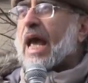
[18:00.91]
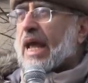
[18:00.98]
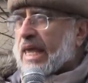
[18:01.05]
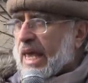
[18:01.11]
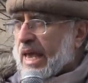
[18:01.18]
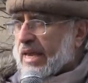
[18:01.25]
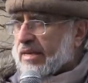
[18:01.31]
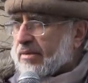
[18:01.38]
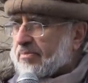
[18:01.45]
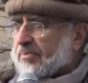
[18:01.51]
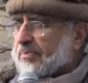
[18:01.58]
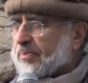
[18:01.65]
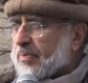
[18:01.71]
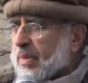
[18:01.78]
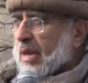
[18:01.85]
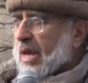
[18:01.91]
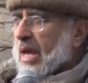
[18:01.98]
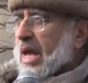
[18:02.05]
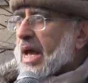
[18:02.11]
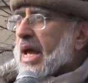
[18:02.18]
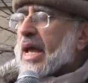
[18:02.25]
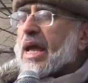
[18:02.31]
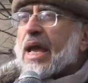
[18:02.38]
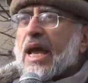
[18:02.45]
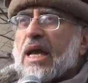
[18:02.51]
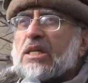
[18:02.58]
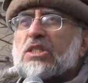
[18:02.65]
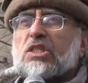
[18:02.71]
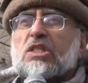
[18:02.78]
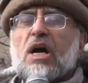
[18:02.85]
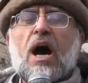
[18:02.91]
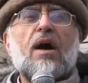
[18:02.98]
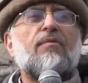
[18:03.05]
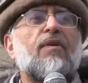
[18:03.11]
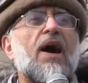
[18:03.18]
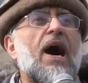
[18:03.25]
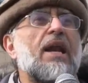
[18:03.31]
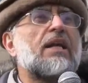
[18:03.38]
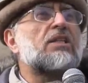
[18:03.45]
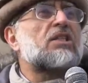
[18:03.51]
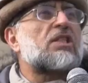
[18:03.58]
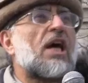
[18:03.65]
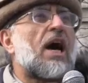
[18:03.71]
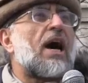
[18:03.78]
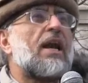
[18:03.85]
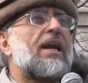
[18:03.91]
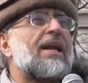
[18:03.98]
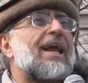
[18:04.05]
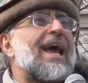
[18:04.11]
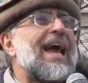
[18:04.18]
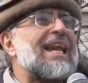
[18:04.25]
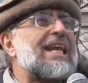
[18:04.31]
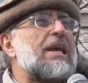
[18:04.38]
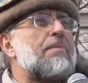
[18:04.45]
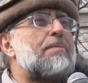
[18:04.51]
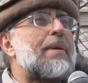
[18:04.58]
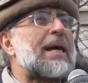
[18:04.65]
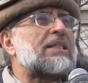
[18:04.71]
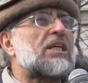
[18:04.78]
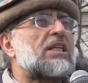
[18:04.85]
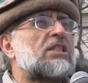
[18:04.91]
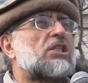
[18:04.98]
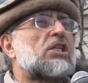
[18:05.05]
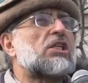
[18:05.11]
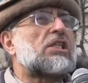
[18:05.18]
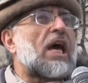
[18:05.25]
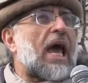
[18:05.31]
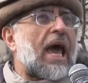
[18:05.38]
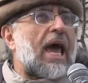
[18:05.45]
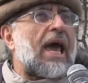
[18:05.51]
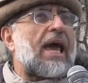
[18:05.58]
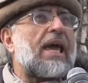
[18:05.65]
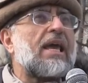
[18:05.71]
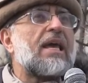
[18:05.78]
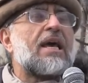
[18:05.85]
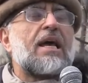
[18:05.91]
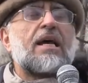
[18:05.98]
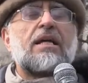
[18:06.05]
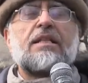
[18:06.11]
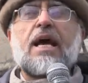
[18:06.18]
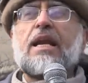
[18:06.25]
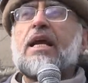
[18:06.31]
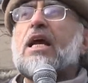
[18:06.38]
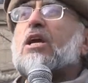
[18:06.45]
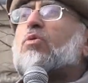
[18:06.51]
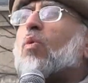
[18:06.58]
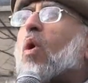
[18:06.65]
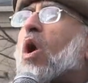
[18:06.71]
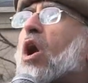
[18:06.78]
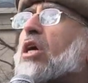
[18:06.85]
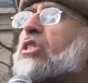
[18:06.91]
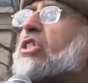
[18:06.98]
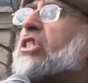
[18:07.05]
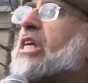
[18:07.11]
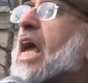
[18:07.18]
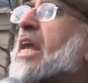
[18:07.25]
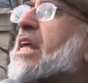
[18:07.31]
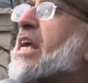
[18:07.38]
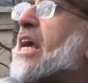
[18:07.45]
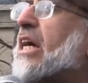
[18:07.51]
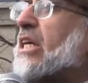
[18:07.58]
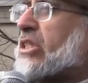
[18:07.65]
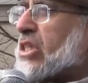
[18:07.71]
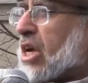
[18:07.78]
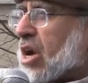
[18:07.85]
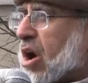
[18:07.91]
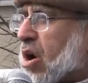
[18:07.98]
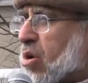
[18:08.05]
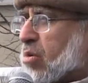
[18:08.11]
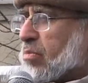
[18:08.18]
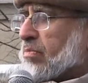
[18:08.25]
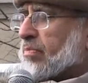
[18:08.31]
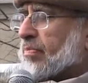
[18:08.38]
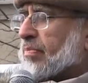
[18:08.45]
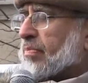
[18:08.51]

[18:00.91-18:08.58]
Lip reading: decade, is Afghanistan any better today than it was 10 years ago?